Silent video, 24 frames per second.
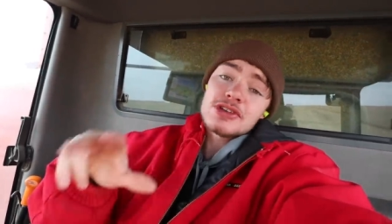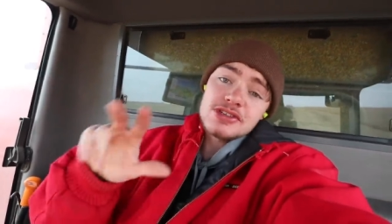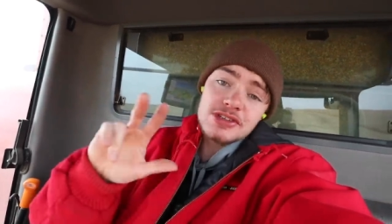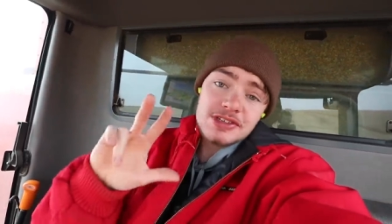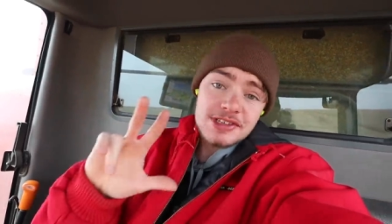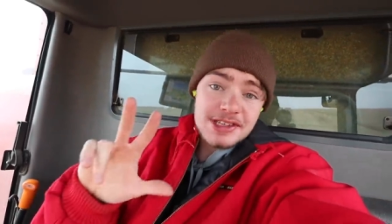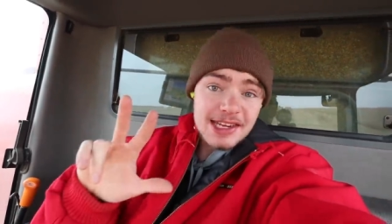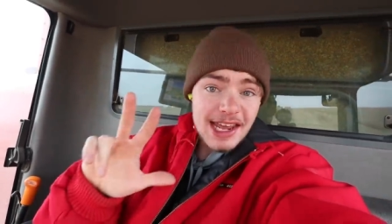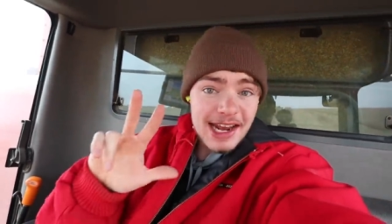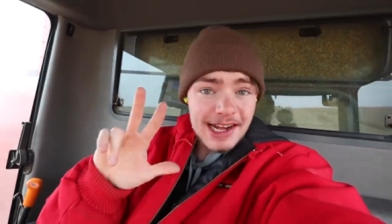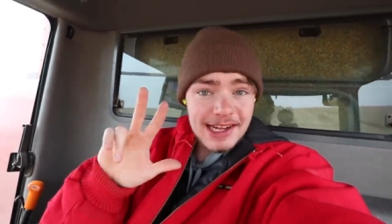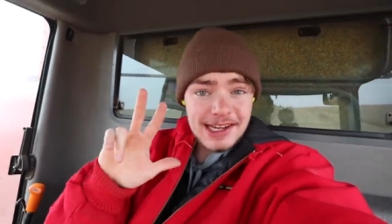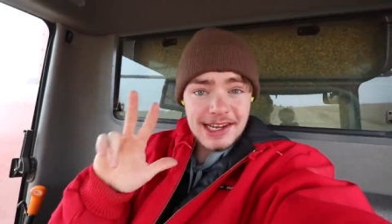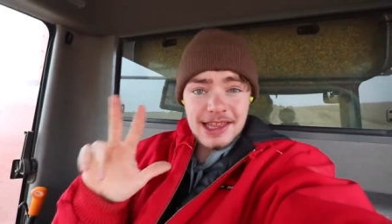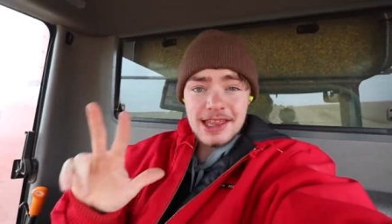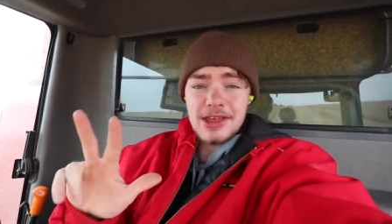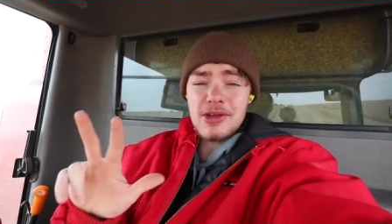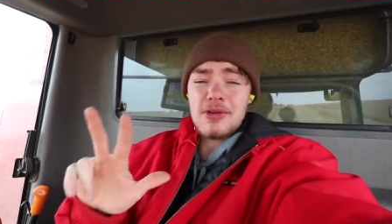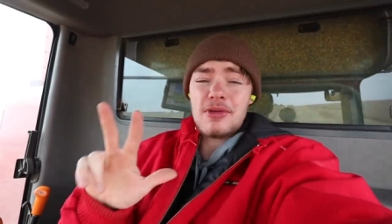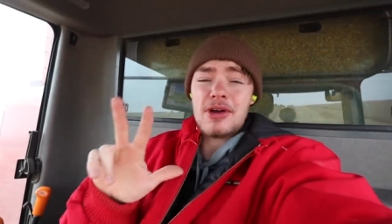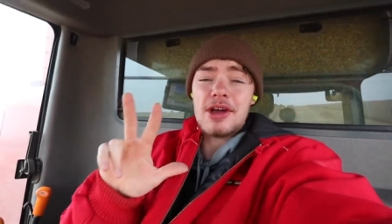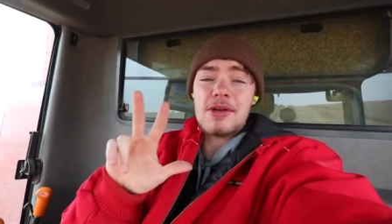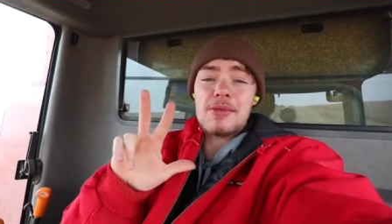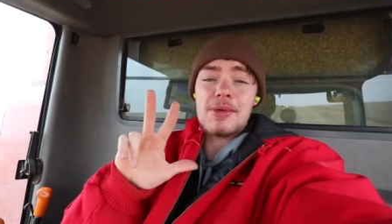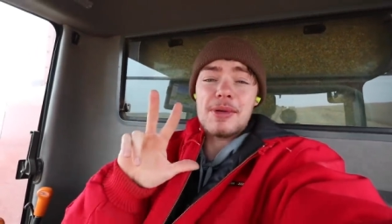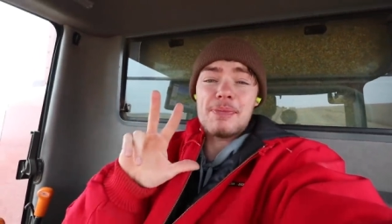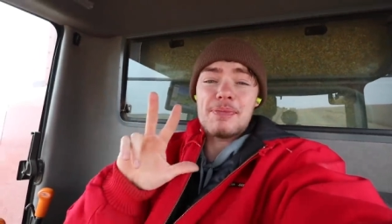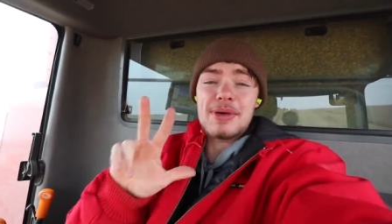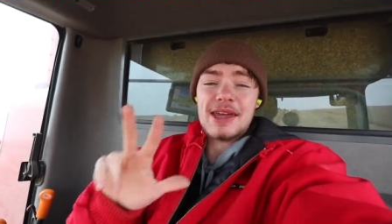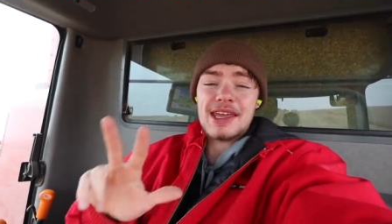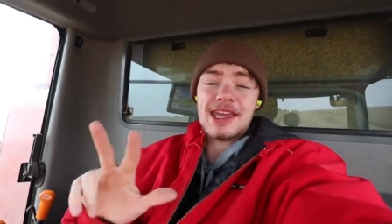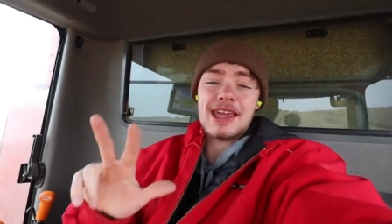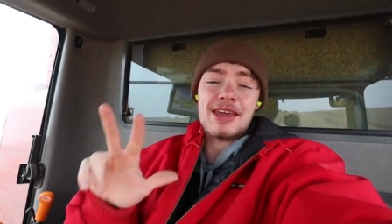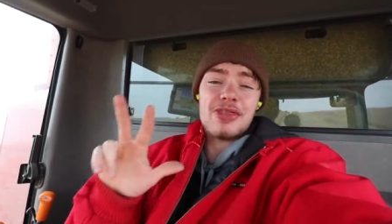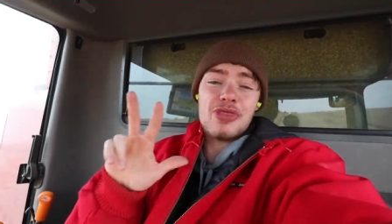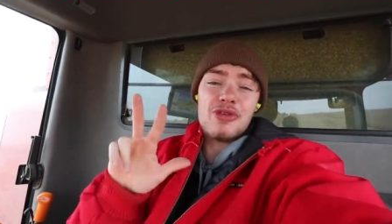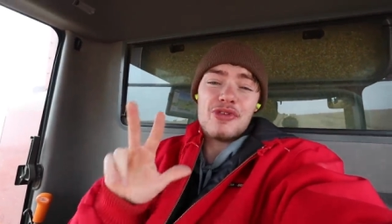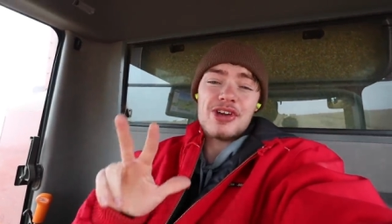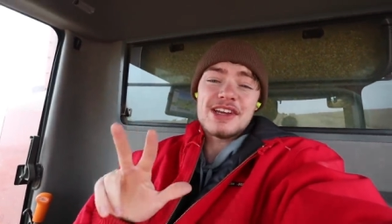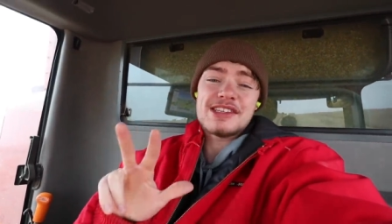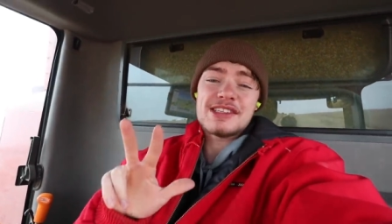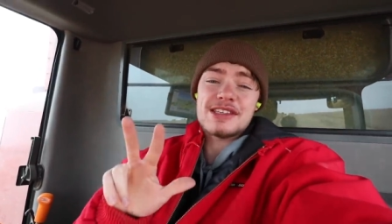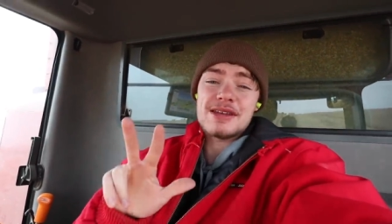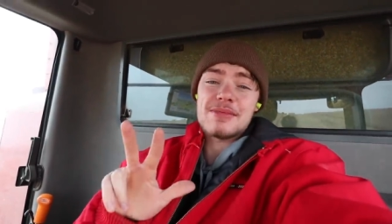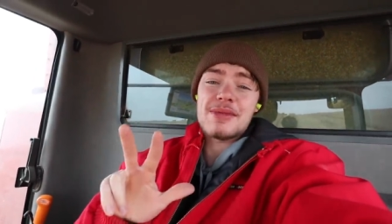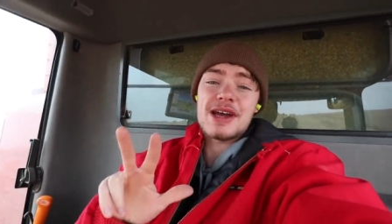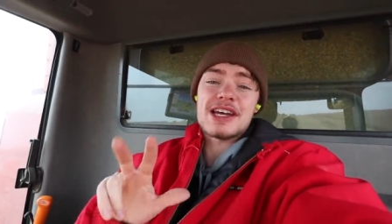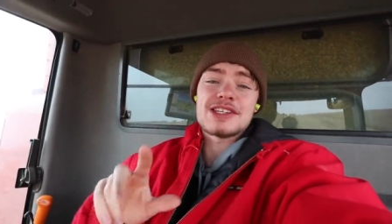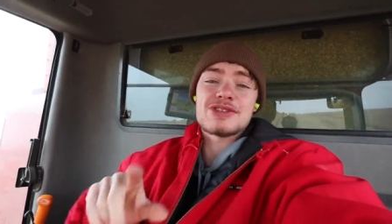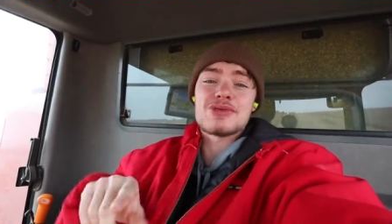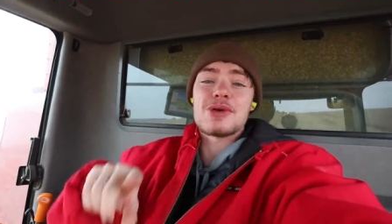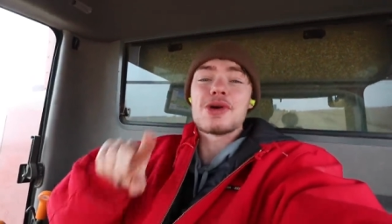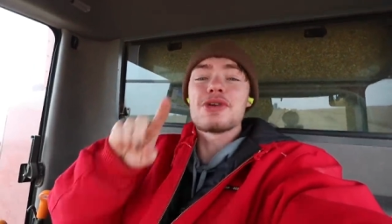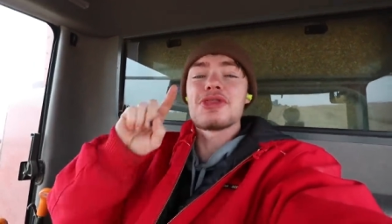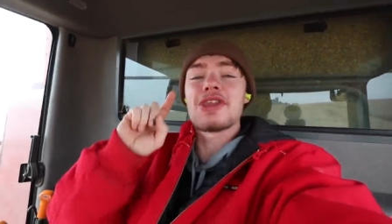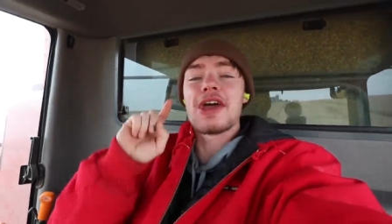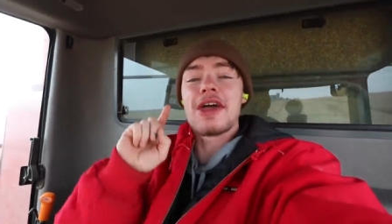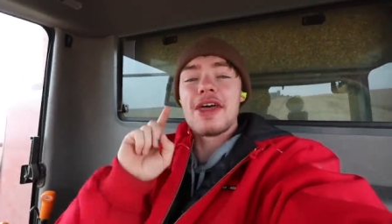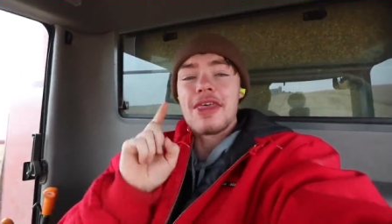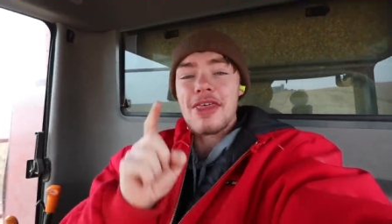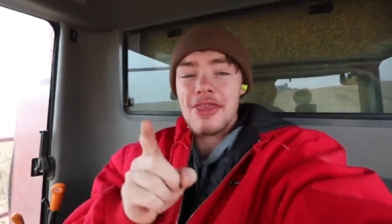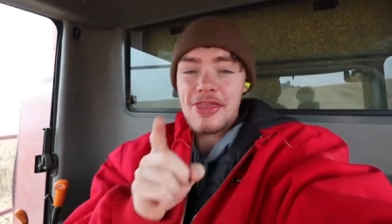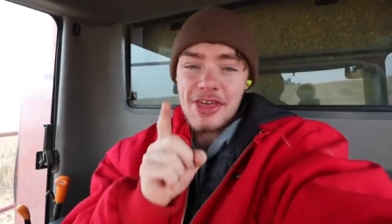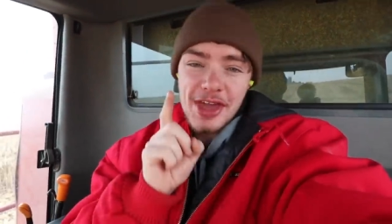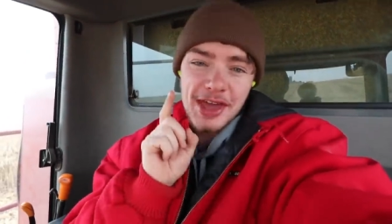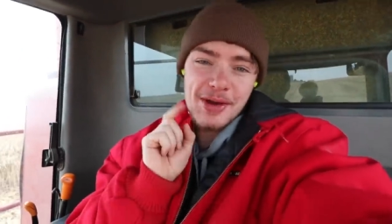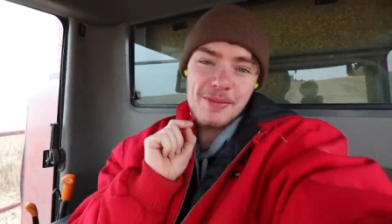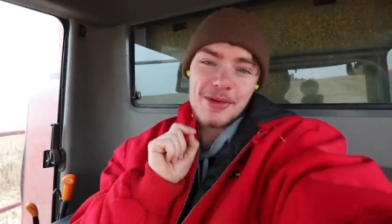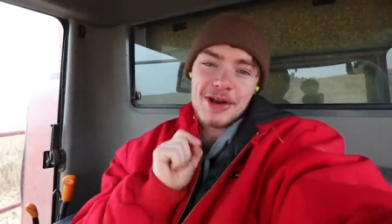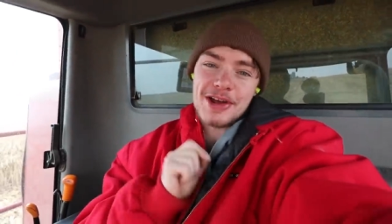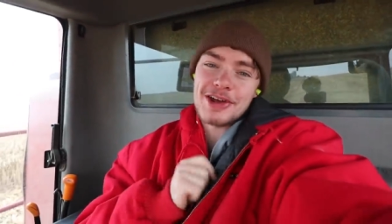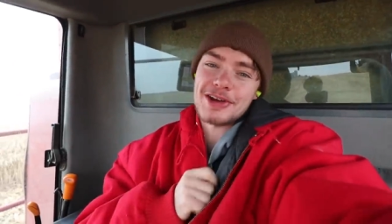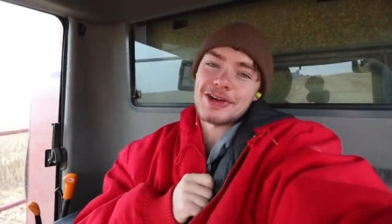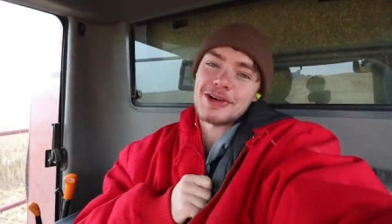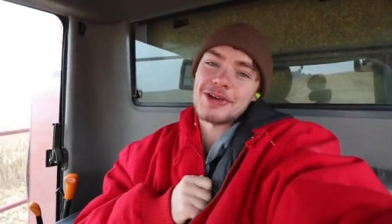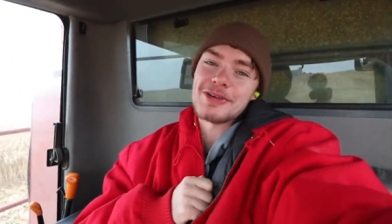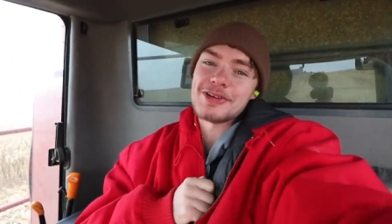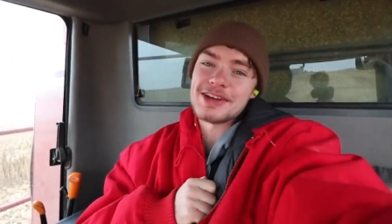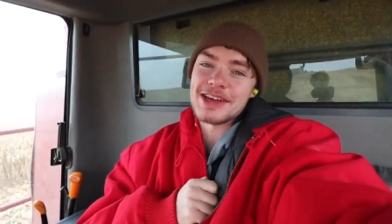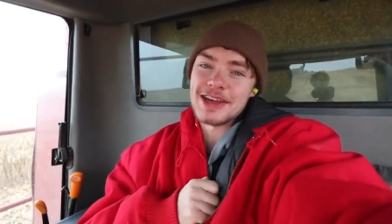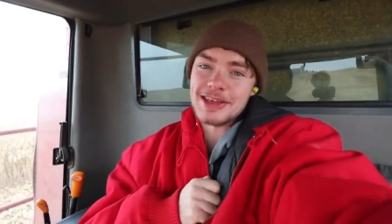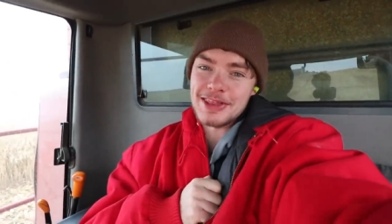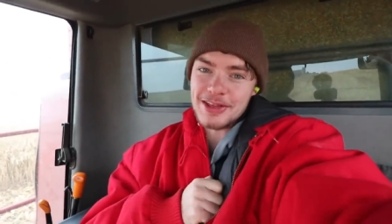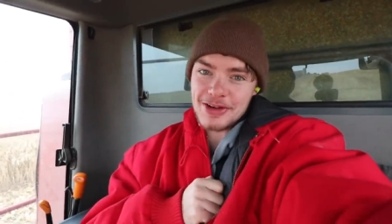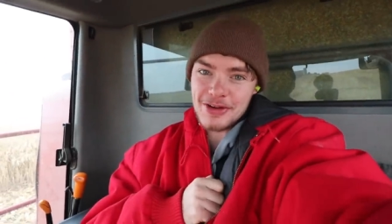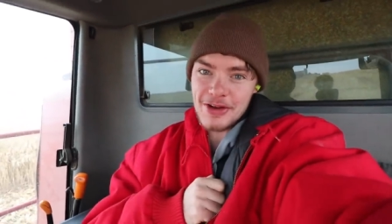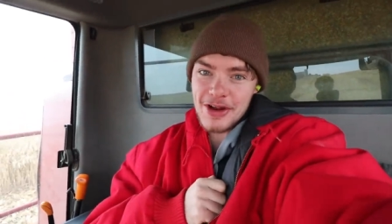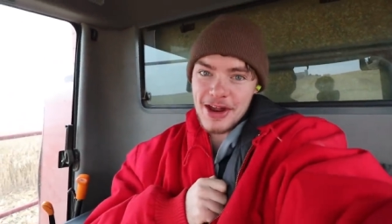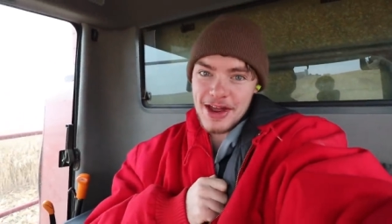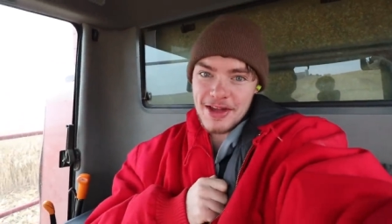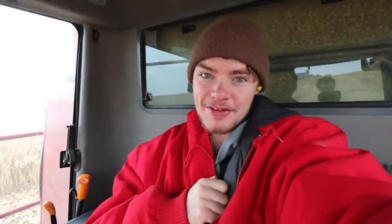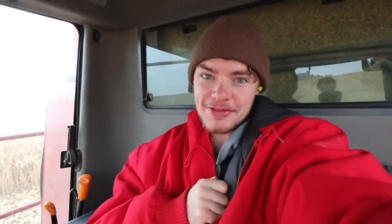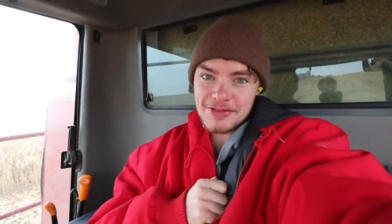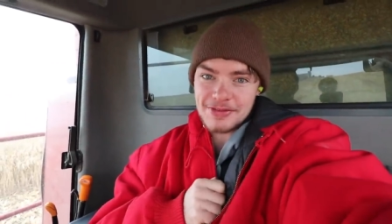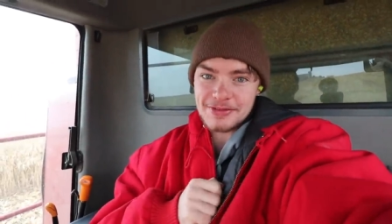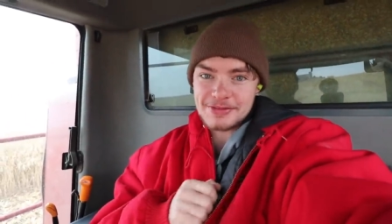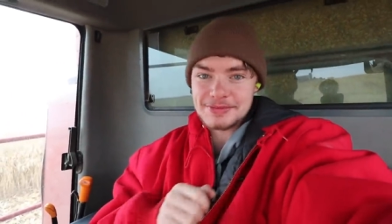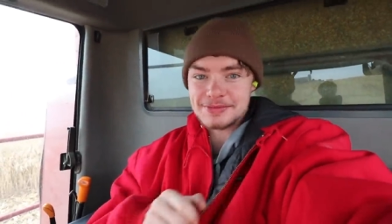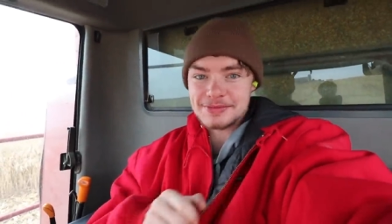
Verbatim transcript: So technically we're going to be picking three semis worth, then we're going to go dig the grave.